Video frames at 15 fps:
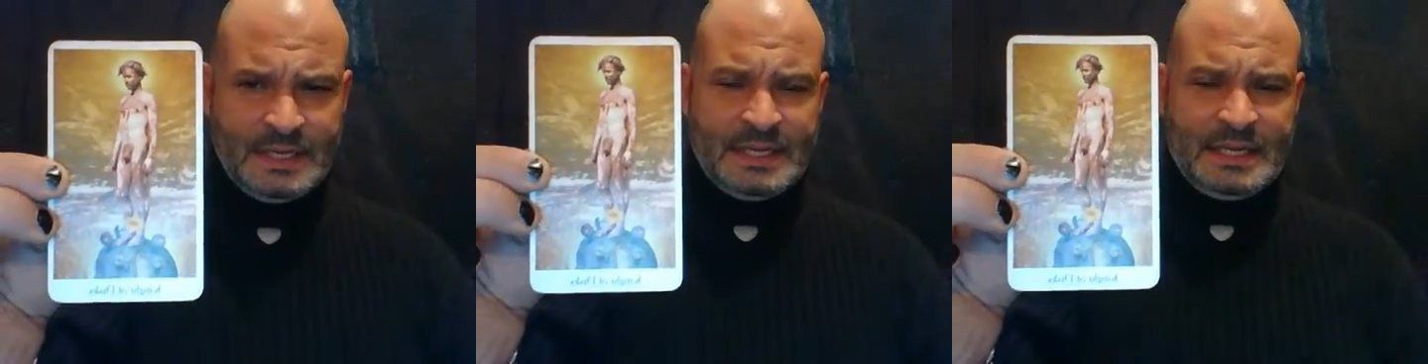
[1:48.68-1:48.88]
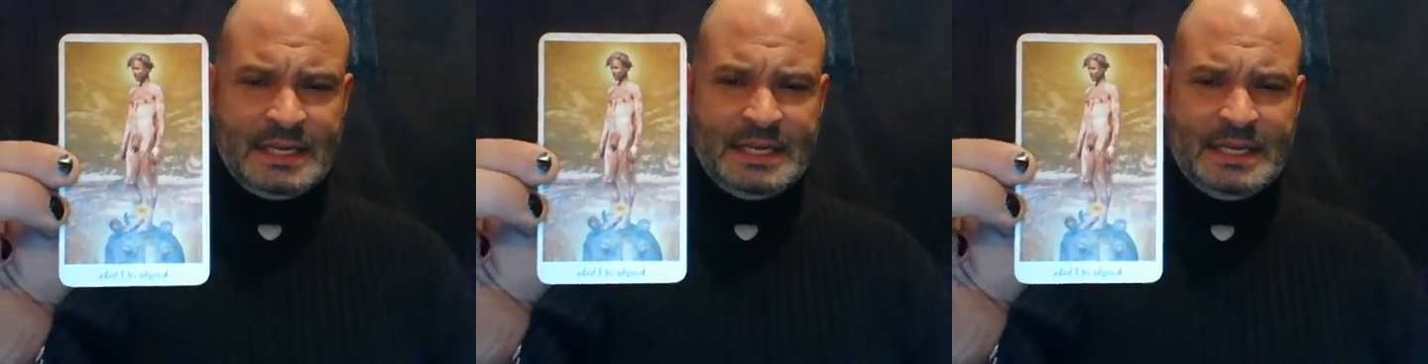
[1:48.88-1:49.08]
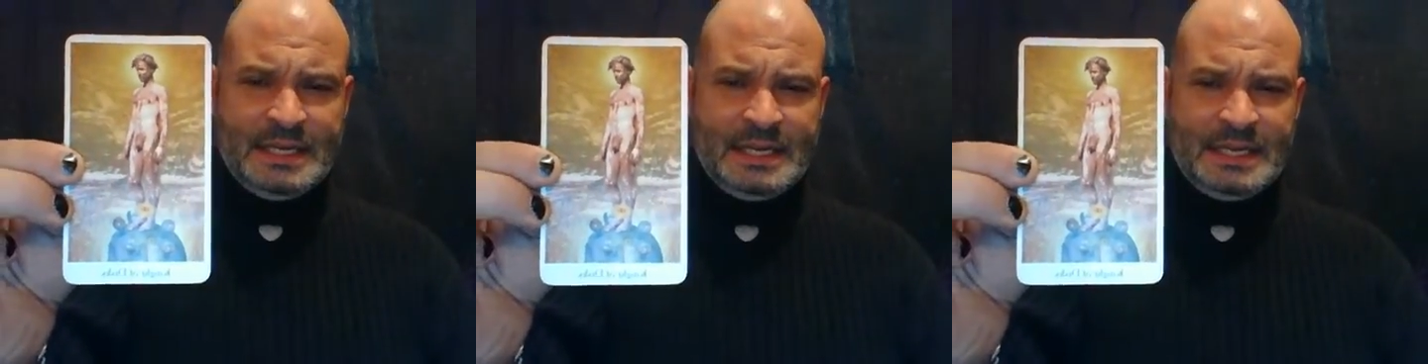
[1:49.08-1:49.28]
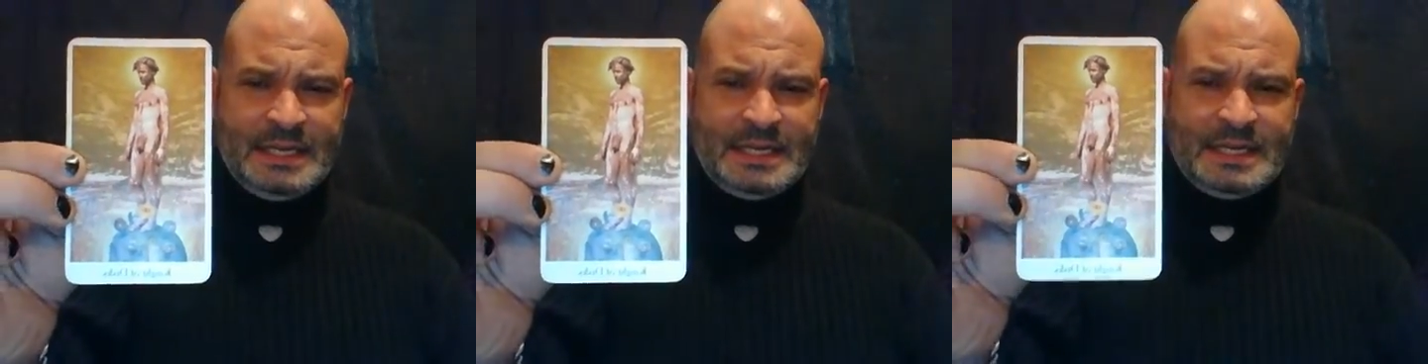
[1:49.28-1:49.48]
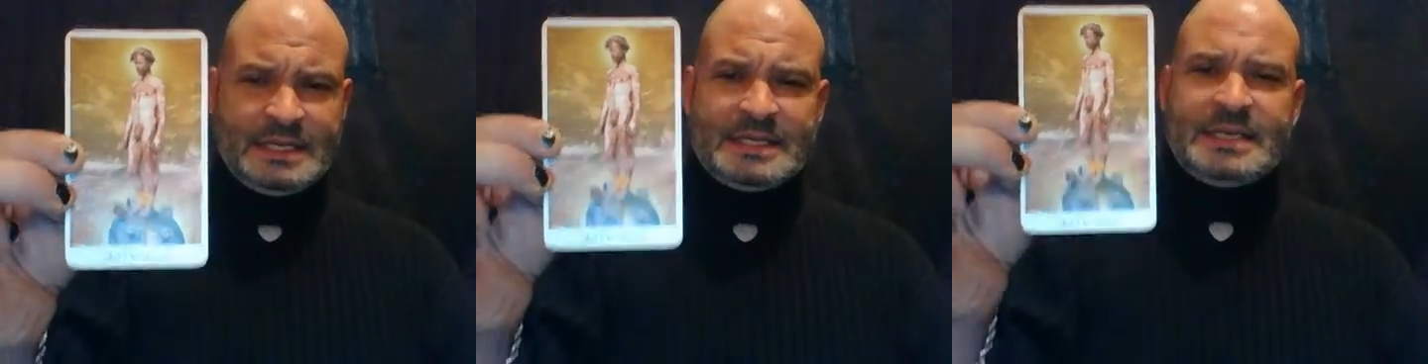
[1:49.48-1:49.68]
He
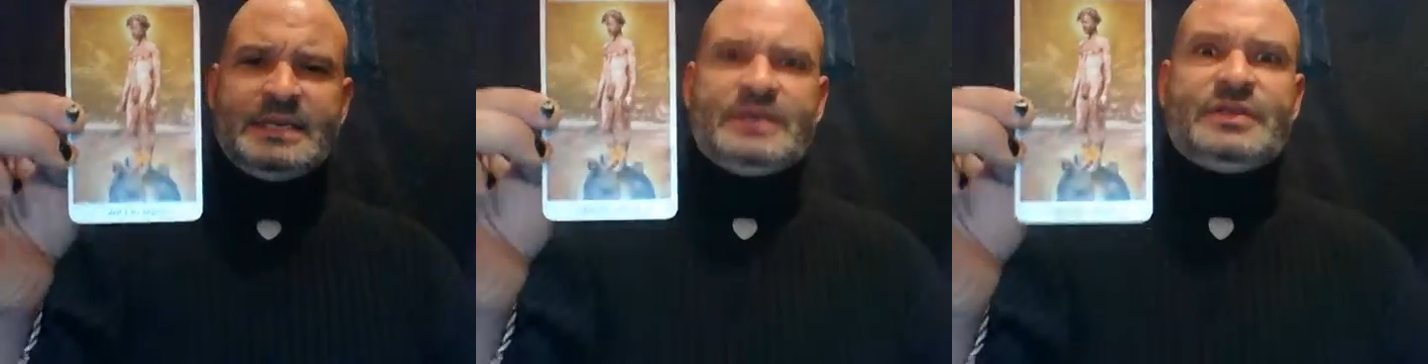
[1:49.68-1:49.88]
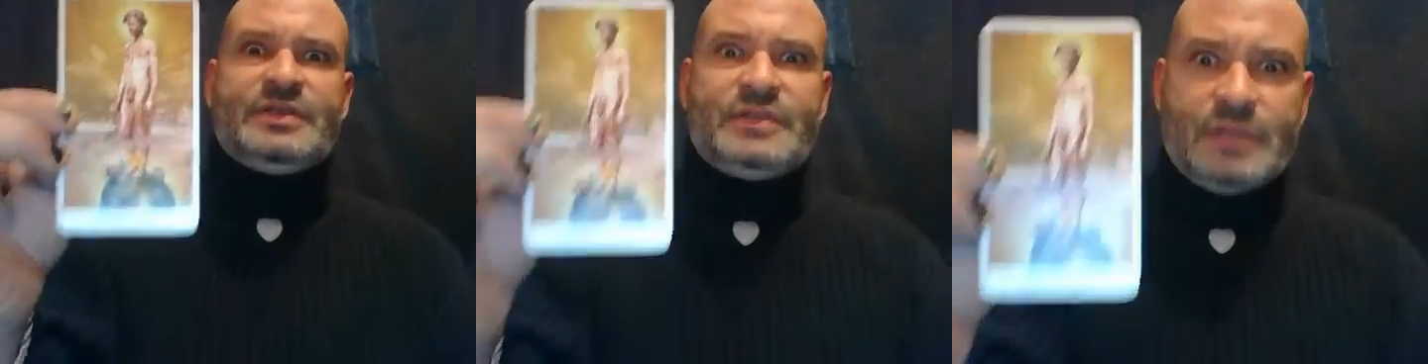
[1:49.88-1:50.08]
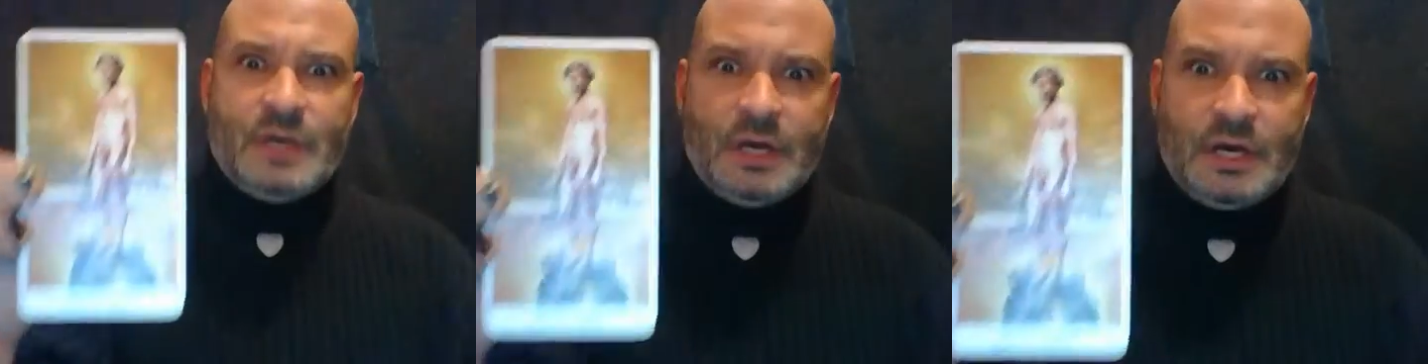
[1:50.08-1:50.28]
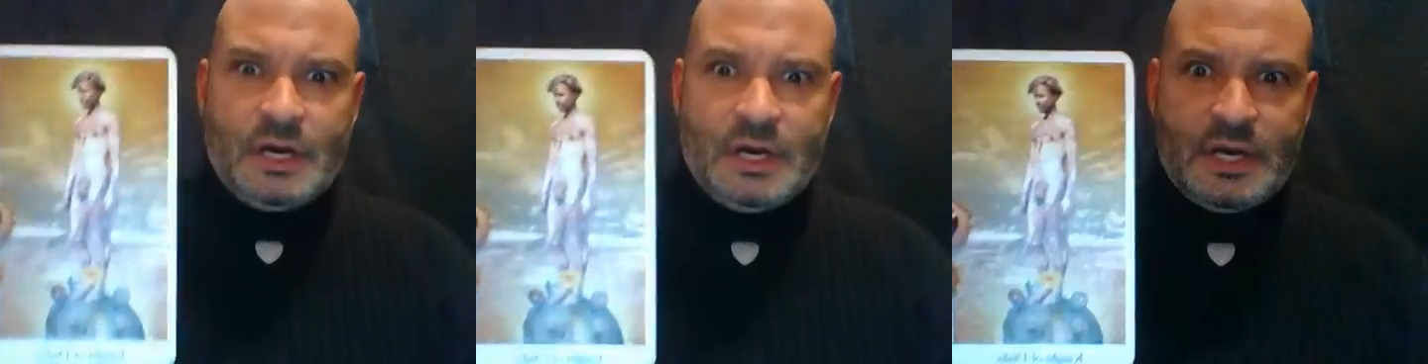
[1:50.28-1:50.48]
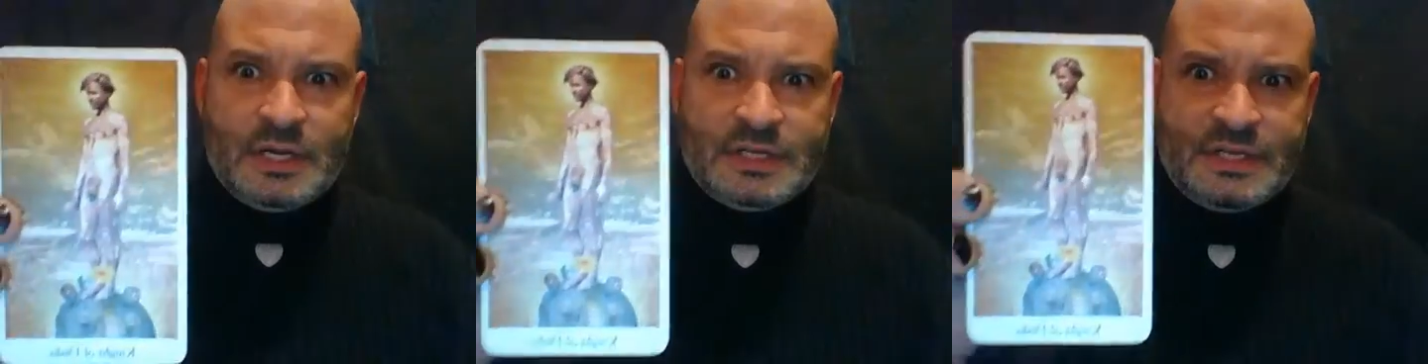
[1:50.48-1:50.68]
is
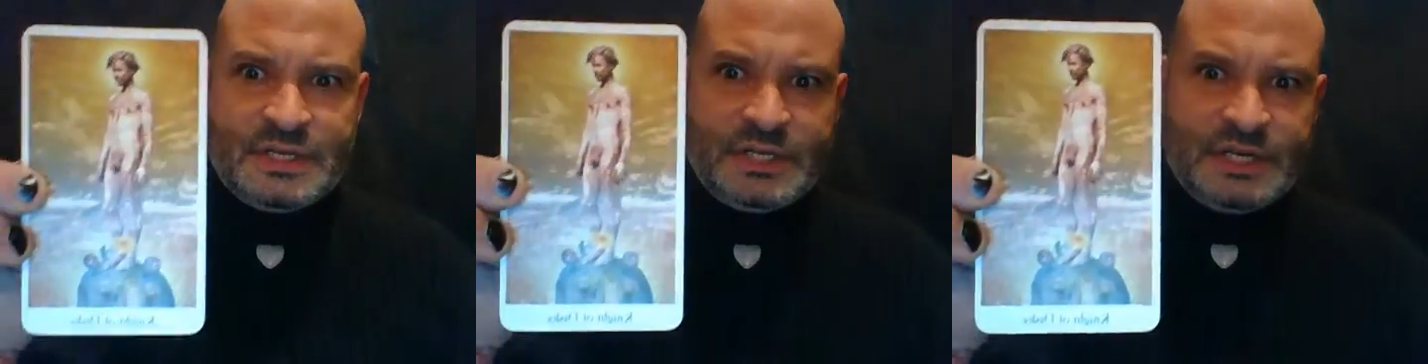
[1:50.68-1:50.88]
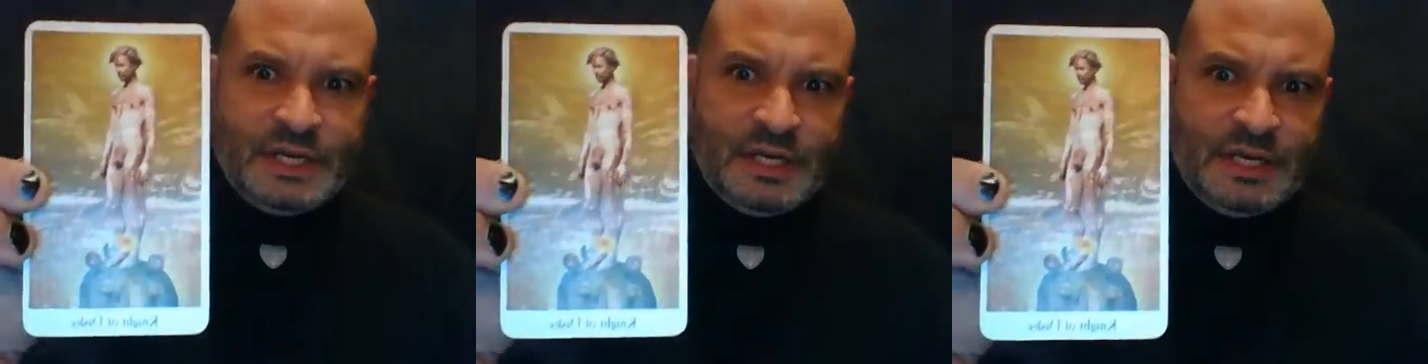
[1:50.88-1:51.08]
exhausted,